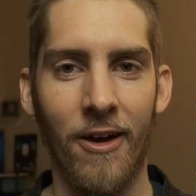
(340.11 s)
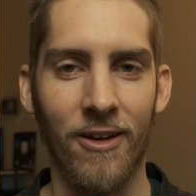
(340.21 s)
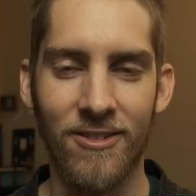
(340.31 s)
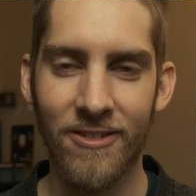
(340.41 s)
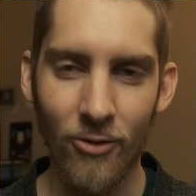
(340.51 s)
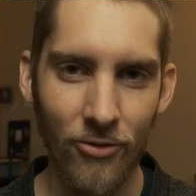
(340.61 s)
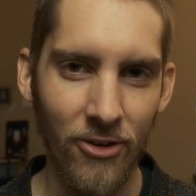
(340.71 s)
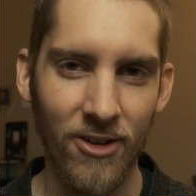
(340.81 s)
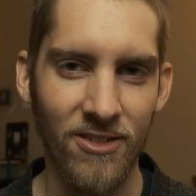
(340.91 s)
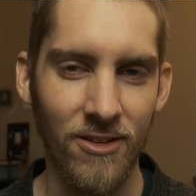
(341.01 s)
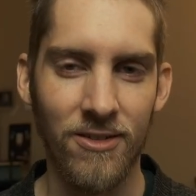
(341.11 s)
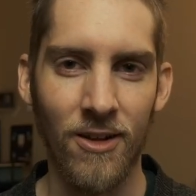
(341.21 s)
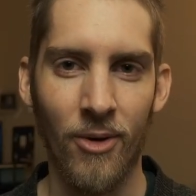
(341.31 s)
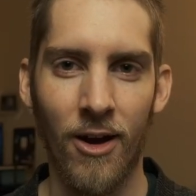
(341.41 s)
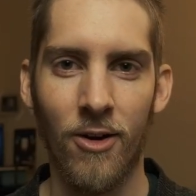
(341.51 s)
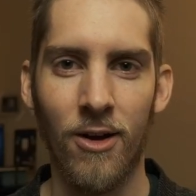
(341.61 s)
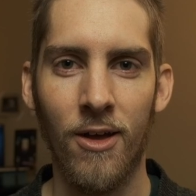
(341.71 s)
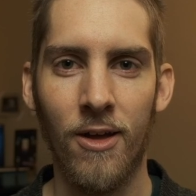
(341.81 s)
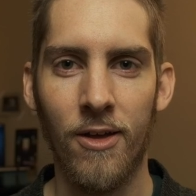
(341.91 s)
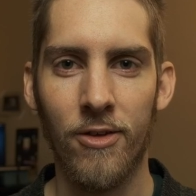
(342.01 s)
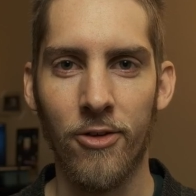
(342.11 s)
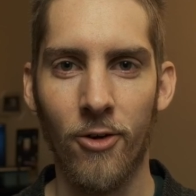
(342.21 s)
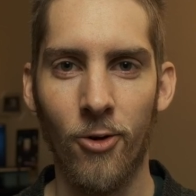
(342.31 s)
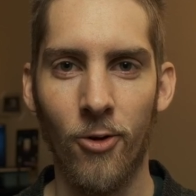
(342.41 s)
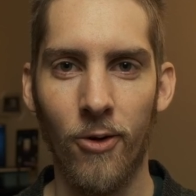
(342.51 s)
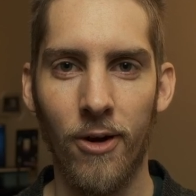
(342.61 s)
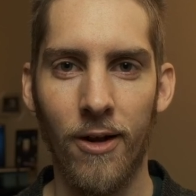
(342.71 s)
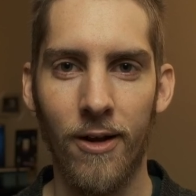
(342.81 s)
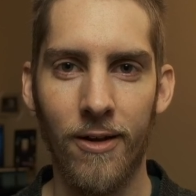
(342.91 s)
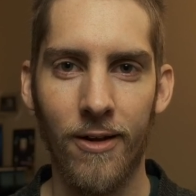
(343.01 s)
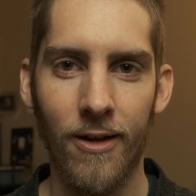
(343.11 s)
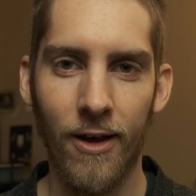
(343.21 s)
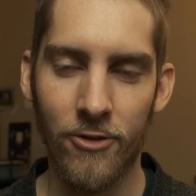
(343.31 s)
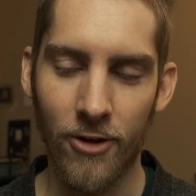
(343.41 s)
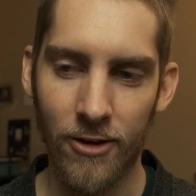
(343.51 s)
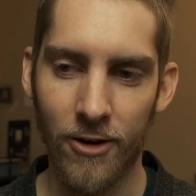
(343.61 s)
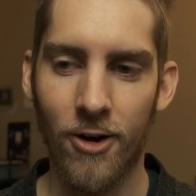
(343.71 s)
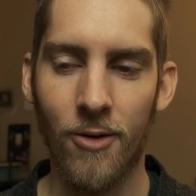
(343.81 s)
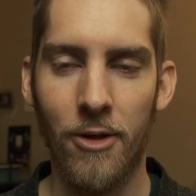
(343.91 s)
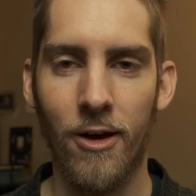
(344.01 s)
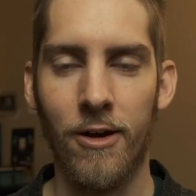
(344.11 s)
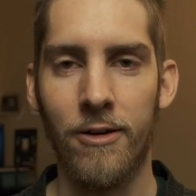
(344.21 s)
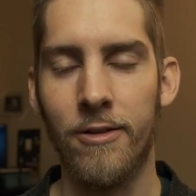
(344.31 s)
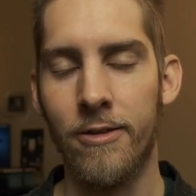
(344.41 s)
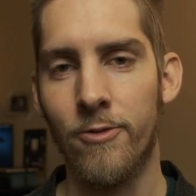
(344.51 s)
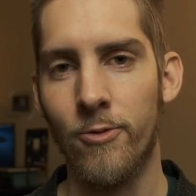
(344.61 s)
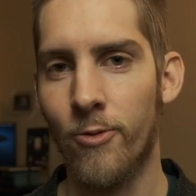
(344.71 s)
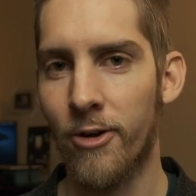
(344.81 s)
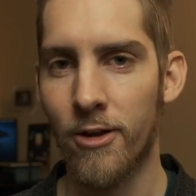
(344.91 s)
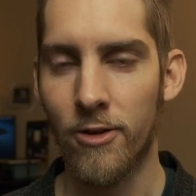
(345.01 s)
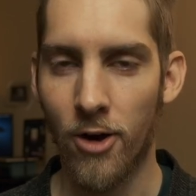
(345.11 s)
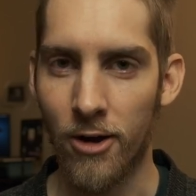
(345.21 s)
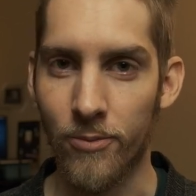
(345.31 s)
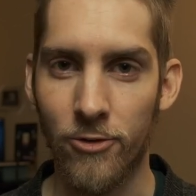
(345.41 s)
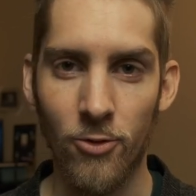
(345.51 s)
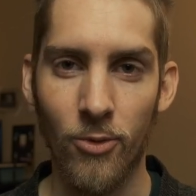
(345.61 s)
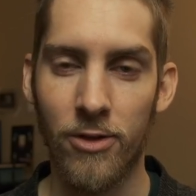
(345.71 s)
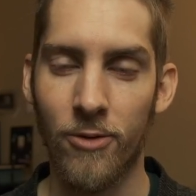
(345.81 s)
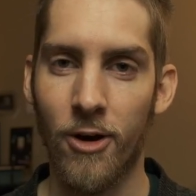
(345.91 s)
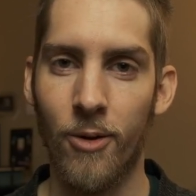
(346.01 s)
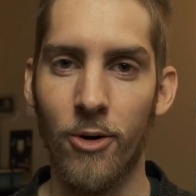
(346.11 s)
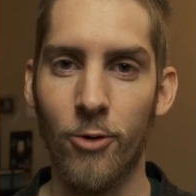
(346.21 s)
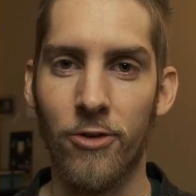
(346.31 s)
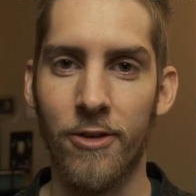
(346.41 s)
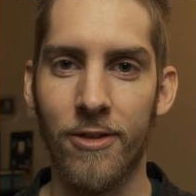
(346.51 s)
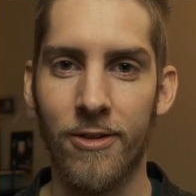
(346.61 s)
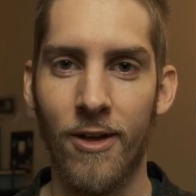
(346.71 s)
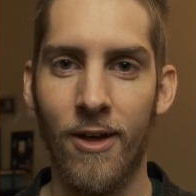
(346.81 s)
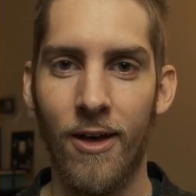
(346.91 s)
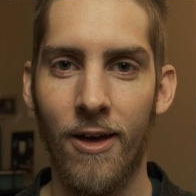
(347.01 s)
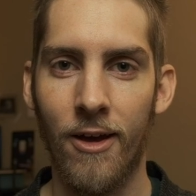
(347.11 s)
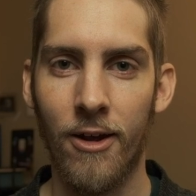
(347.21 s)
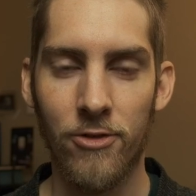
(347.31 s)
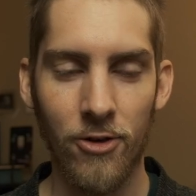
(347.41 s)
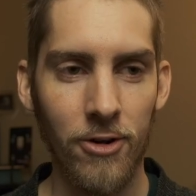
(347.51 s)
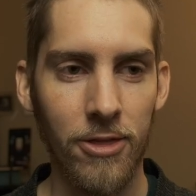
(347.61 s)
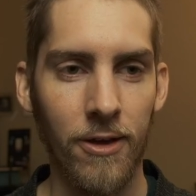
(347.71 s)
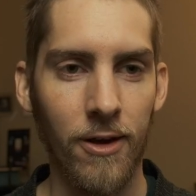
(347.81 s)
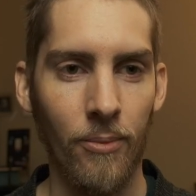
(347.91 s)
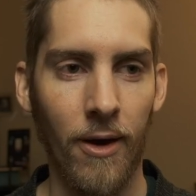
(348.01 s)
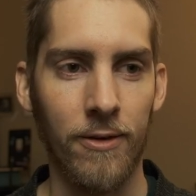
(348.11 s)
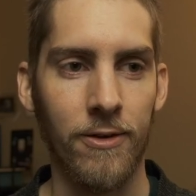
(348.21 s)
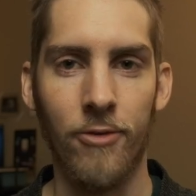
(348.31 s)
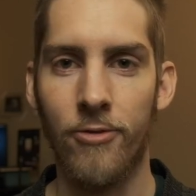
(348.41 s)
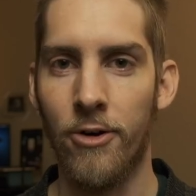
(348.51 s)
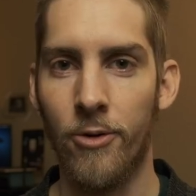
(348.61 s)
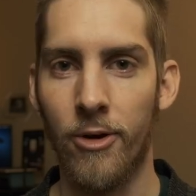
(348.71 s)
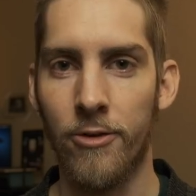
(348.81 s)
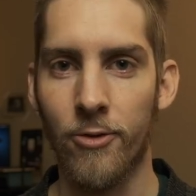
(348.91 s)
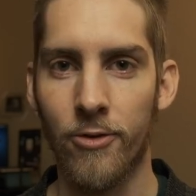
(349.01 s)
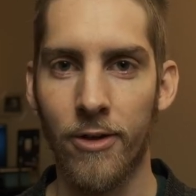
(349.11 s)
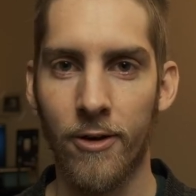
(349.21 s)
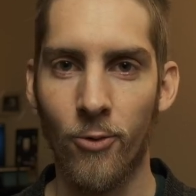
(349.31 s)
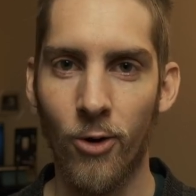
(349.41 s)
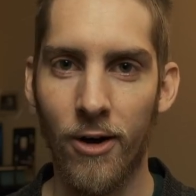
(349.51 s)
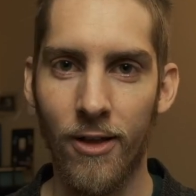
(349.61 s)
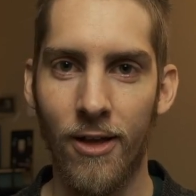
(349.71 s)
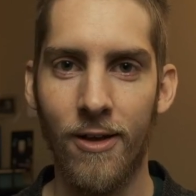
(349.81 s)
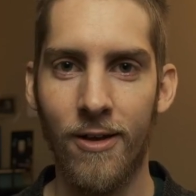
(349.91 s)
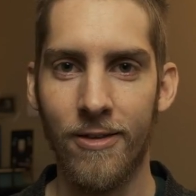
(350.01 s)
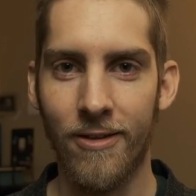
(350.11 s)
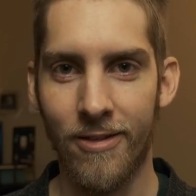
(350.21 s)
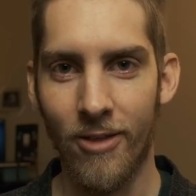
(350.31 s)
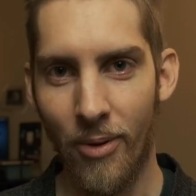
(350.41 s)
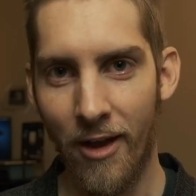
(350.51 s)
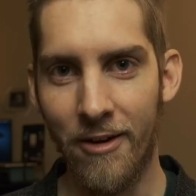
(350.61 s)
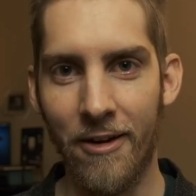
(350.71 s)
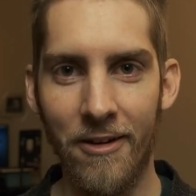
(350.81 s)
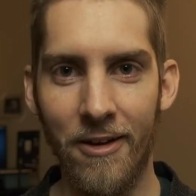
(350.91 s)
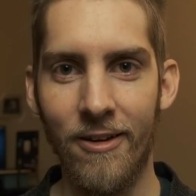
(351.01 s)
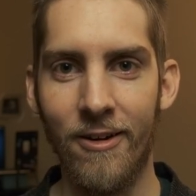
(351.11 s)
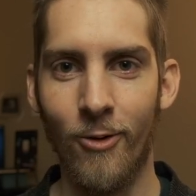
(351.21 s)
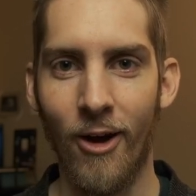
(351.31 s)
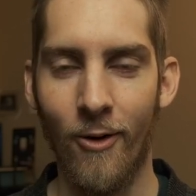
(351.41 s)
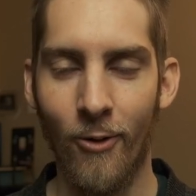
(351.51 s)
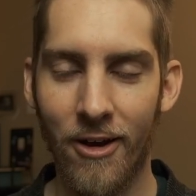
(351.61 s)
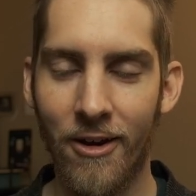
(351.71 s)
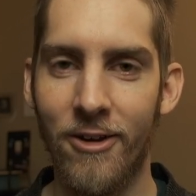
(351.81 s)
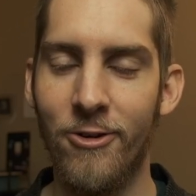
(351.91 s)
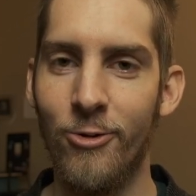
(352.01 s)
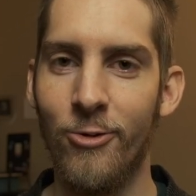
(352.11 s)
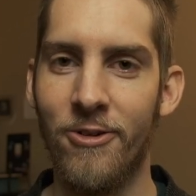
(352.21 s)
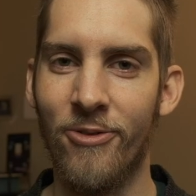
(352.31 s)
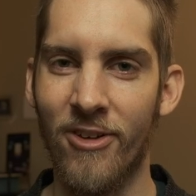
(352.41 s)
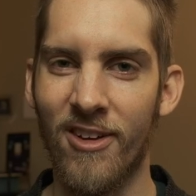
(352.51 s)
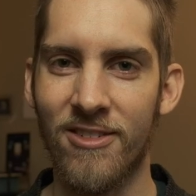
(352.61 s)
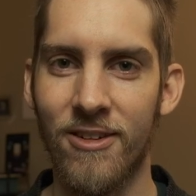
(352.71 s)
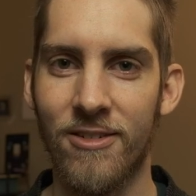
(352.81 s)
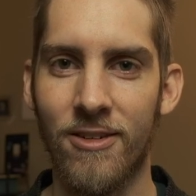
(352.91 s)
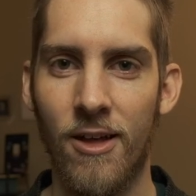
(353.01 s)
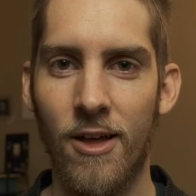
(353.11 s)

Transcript: I could still fix this somehow. So I tried to calm down. I didn't want to get caught up too much in my emotions. And I started thinking back to the fundamentals, like what does the painting need? What, what can I do to fix this?